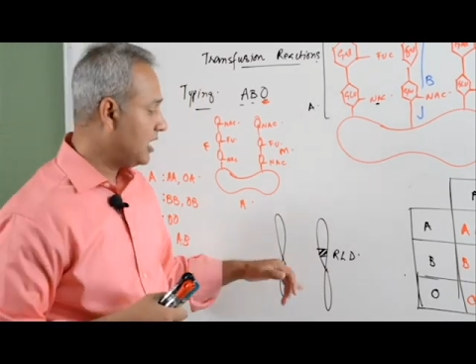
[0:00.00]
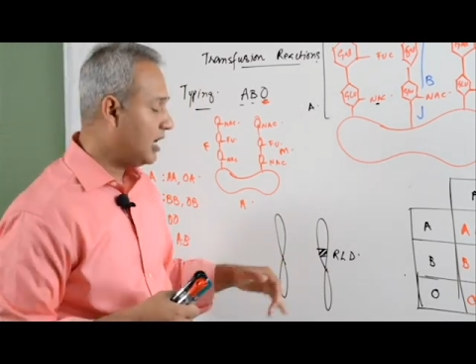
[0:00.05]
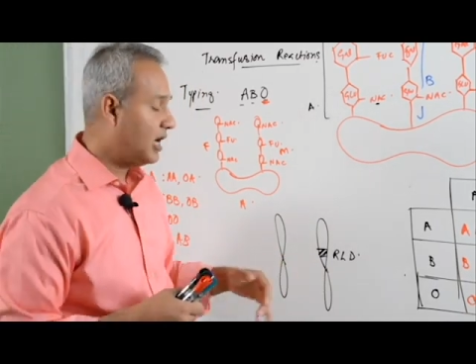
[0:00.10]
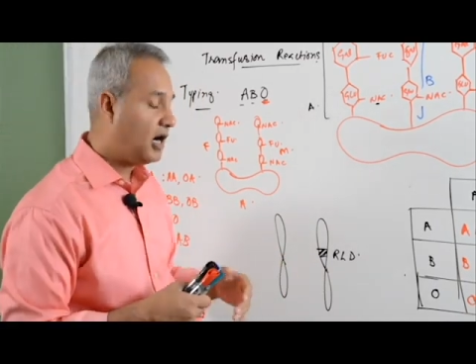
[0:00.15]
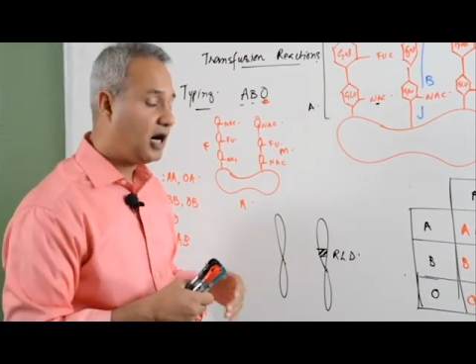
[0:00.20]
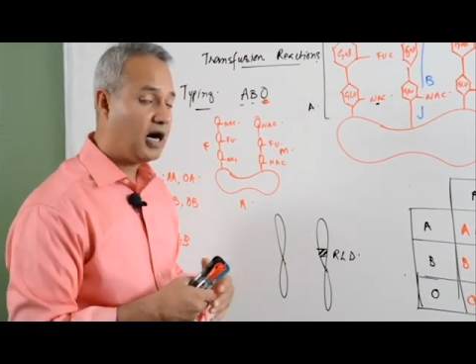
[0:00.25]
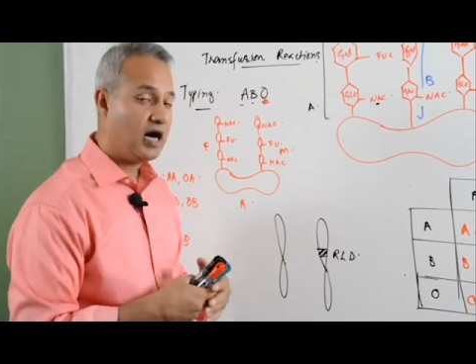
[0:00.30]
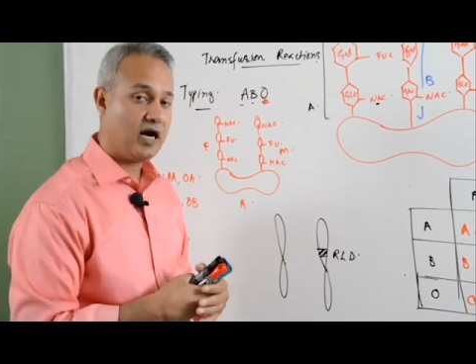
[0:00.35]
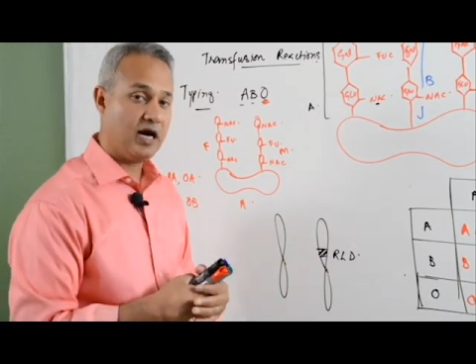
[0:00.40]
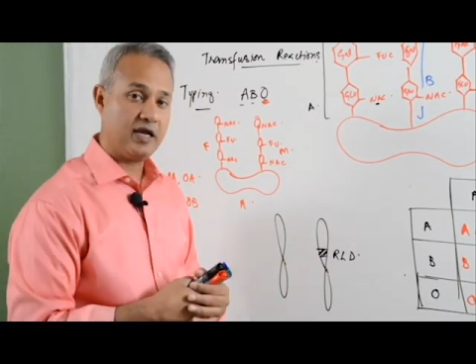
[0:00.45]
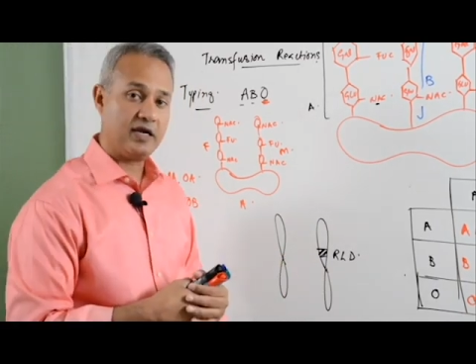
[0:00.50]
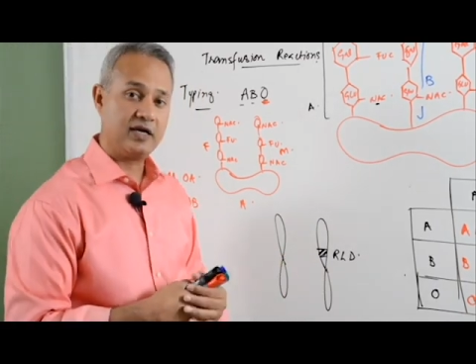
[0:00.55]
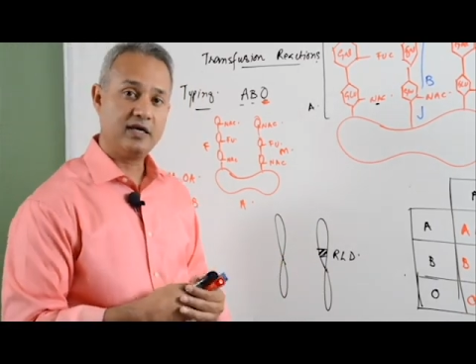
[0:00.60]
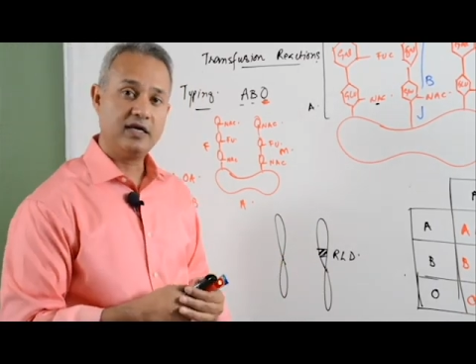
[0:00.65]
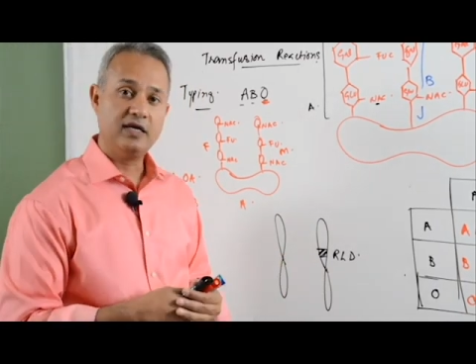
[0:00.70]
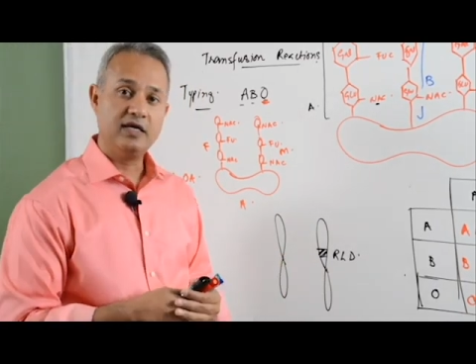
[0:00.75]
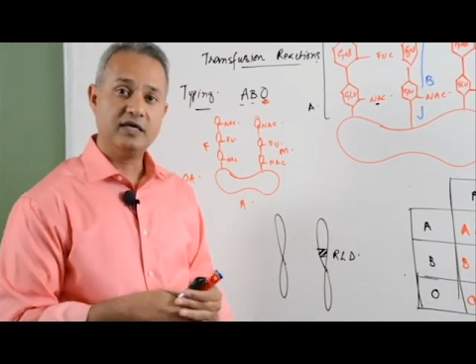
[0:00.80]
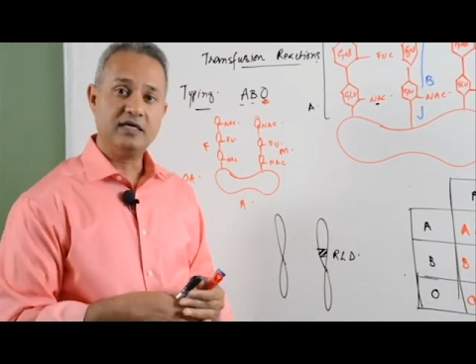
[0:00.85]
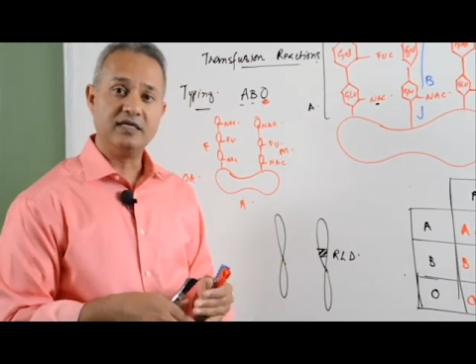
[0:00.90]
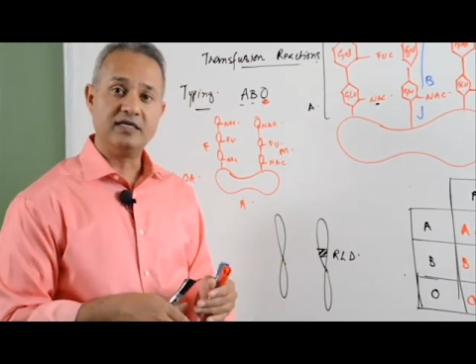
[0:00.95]
are
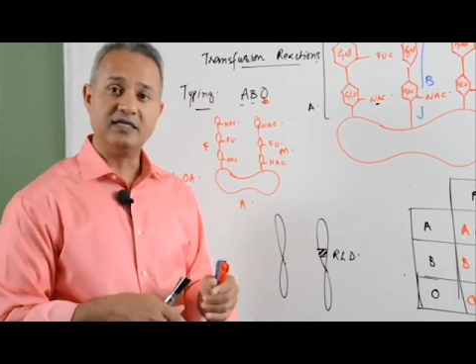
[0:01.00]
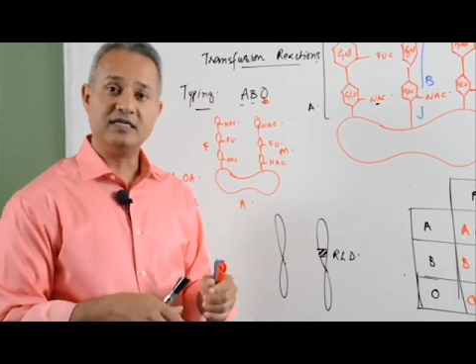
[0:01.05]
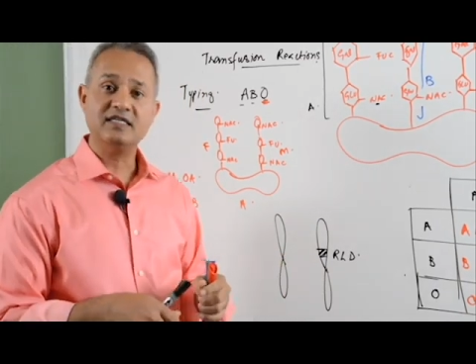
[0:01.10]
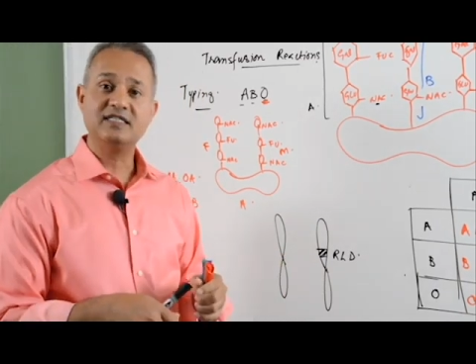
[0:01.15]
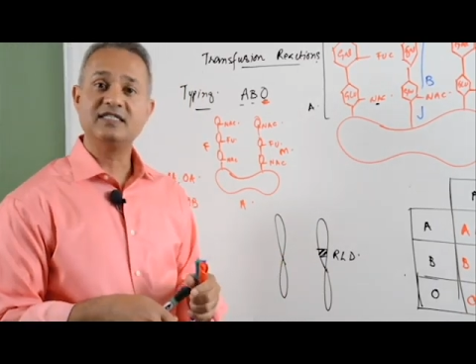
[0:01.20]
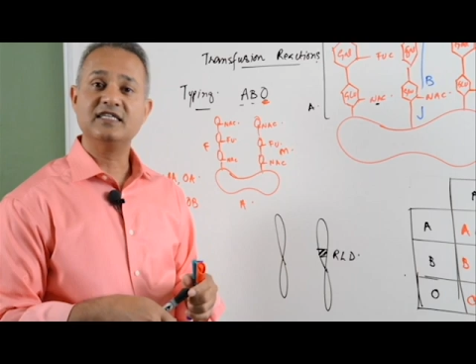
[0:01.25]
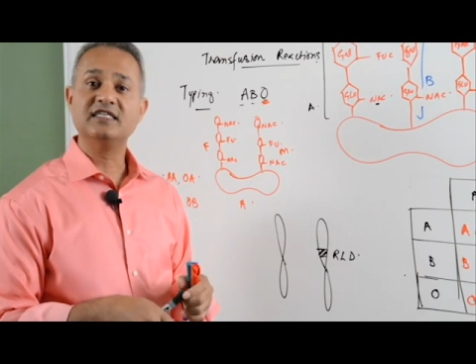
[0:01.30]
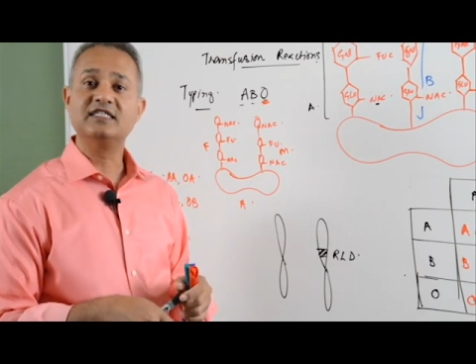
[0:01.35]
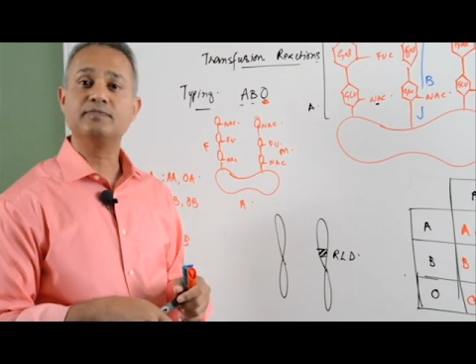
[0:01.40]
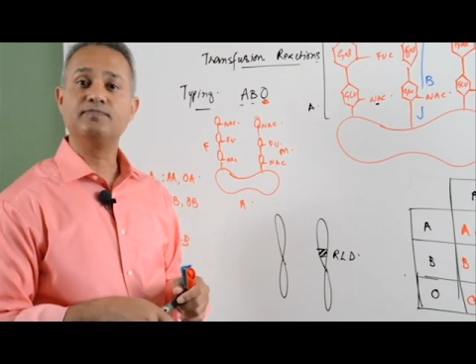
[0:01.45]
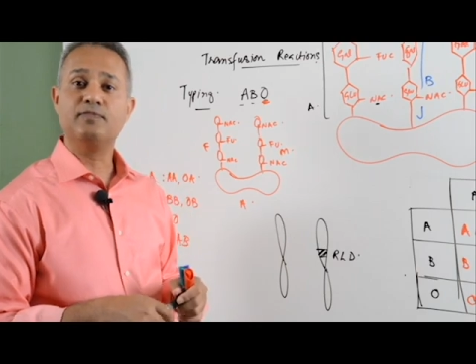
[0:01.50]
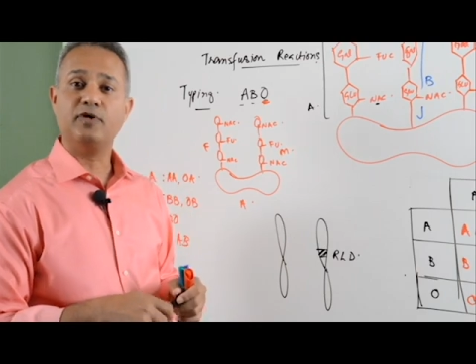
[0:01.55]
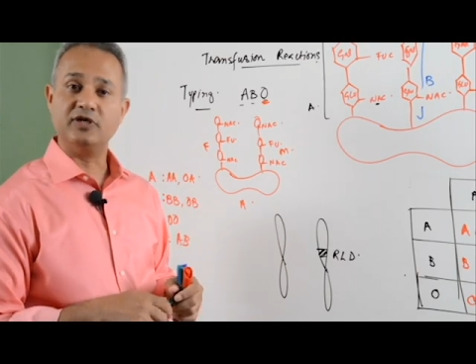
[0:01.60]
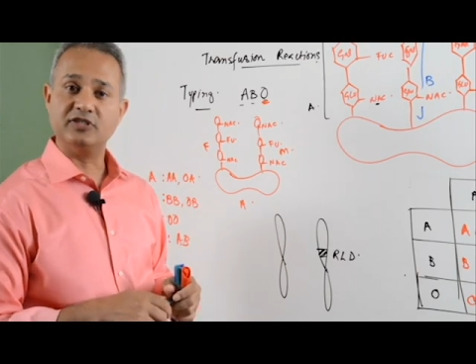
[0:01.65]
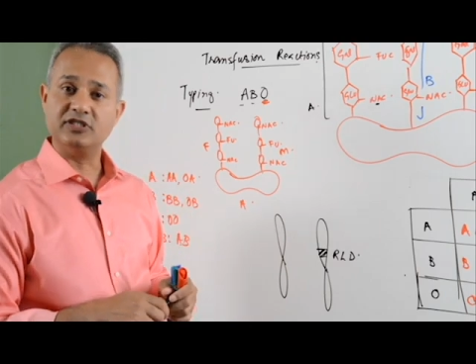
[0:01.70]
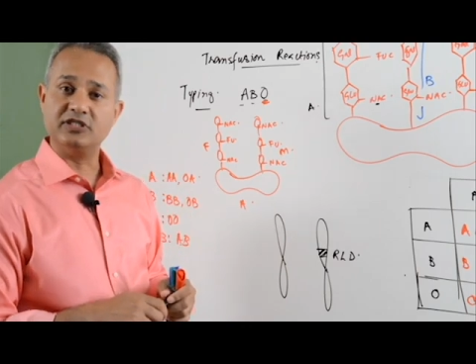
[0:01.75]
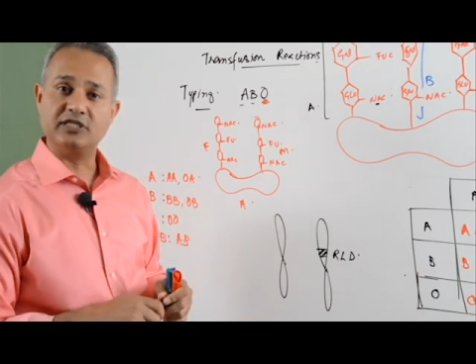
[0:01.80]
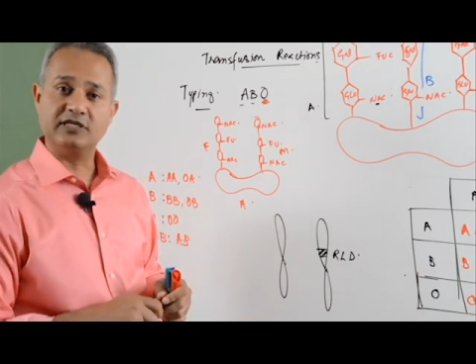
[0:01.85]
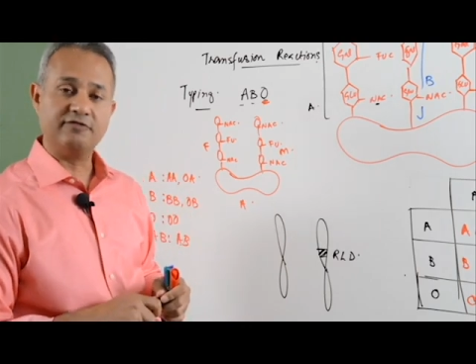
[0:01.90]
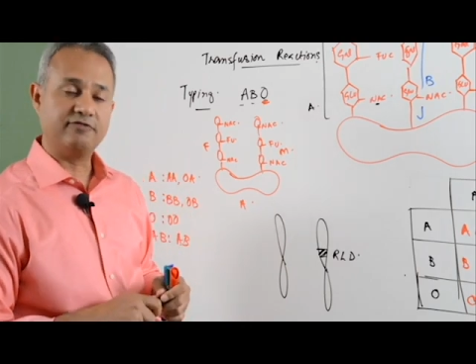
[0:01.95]
rhesus
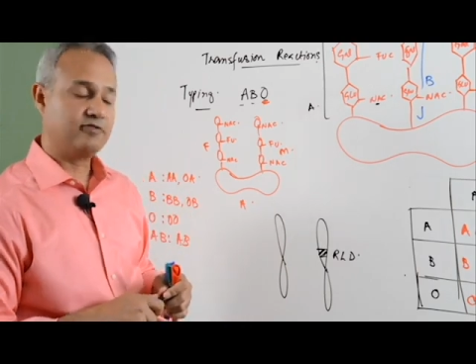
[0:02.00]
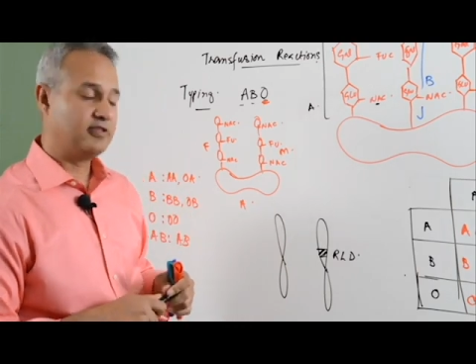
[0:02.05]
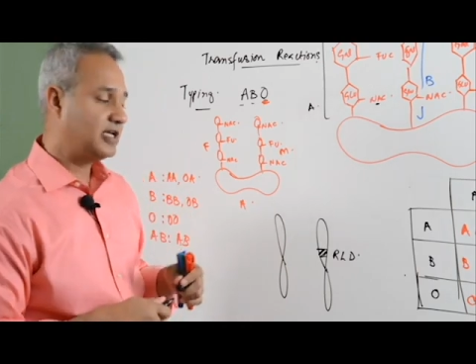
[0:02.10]
positive